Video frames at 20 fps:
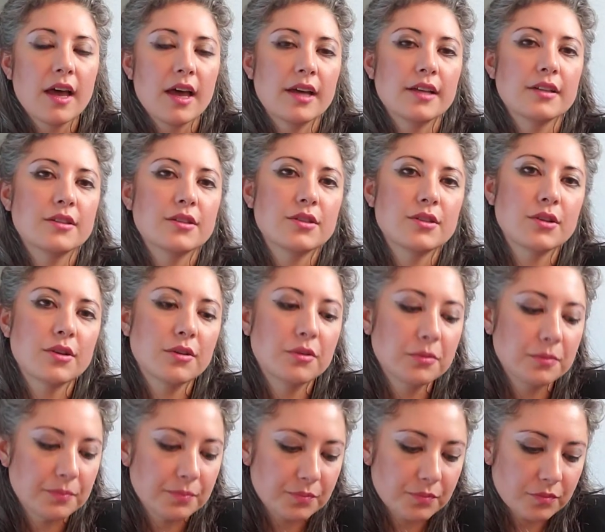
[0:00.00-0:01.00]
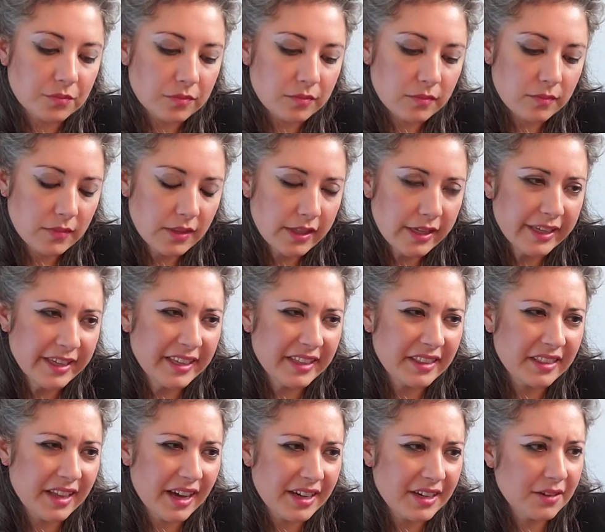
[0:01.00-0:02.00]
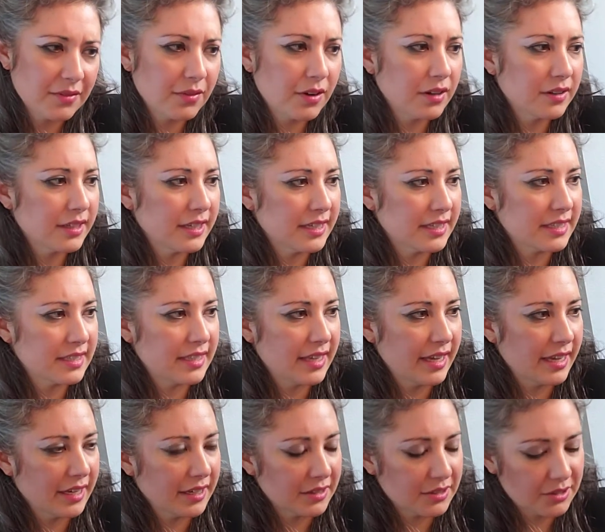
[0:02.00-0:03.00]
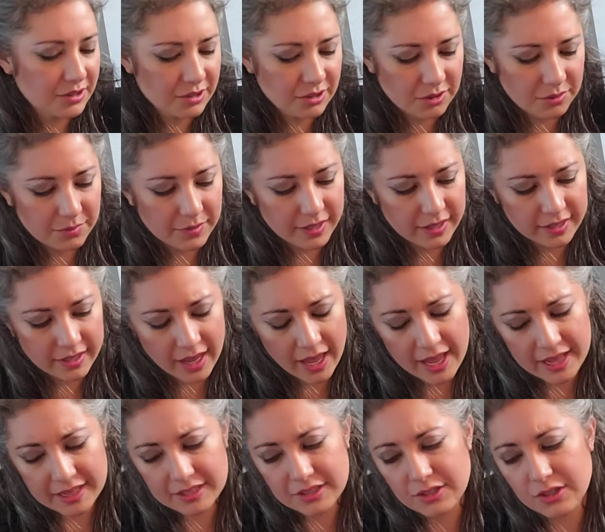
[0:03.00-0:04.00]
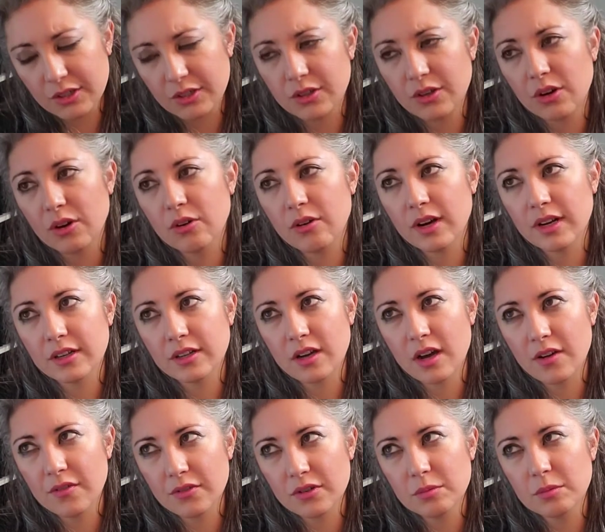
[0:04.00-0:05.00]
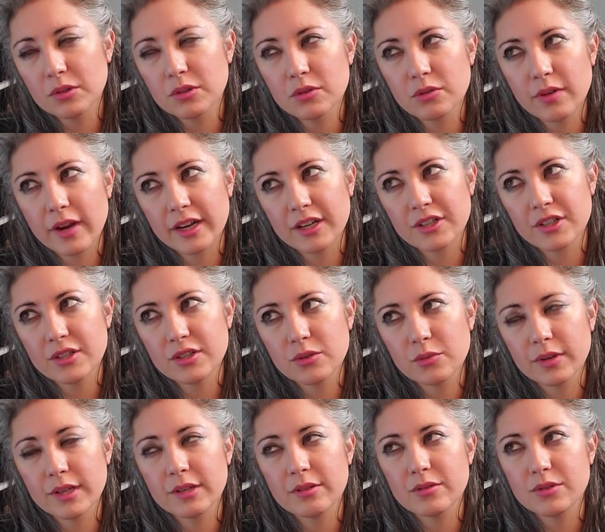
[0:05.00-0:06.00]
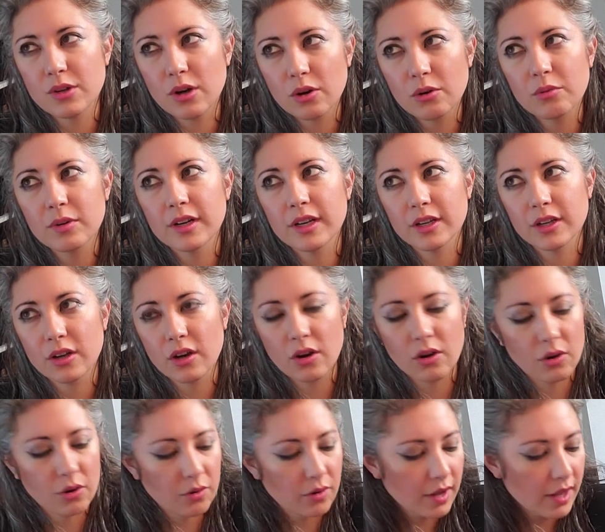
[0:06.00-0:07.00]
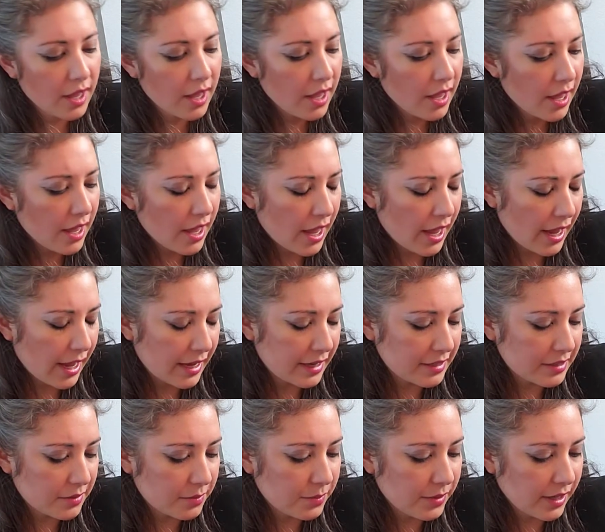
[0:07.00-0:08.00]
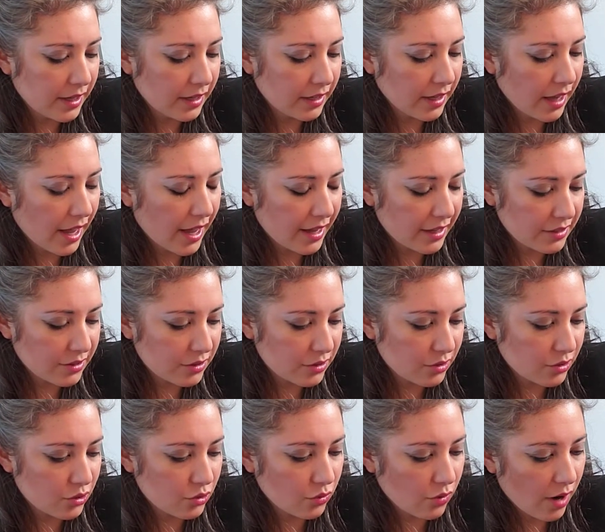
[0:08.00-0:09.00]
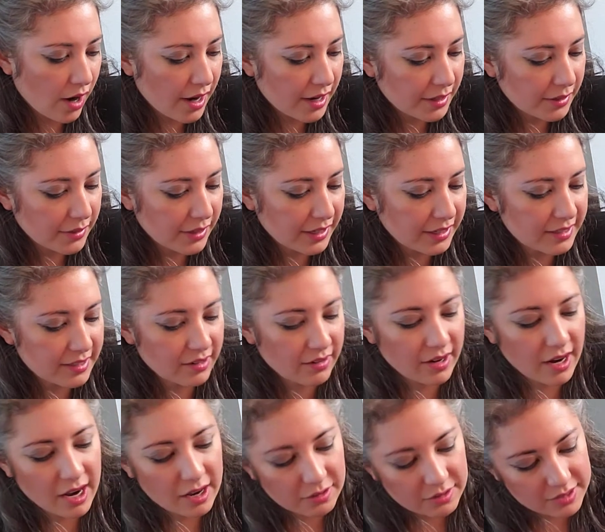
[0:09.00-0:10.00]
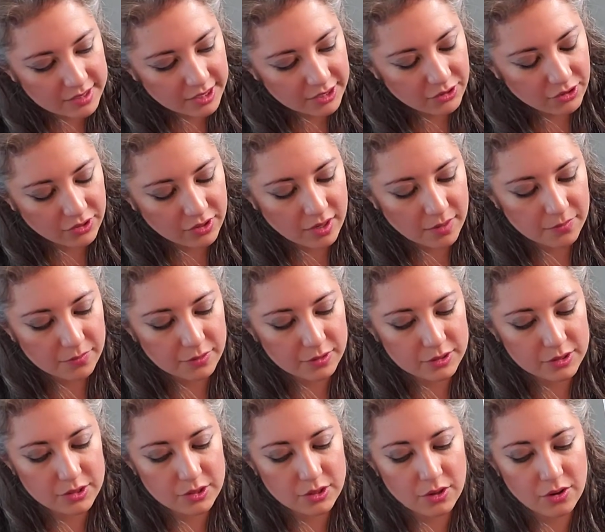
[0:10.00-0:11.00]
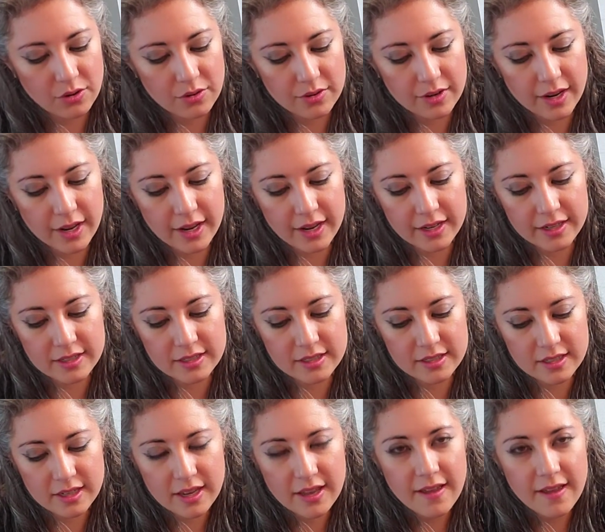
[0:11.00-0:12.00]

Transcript: And so in light of all these things, you know, being asked to go uncomfortable directions where you don't want to go, and being asked to try things that are outside your comfort zone, and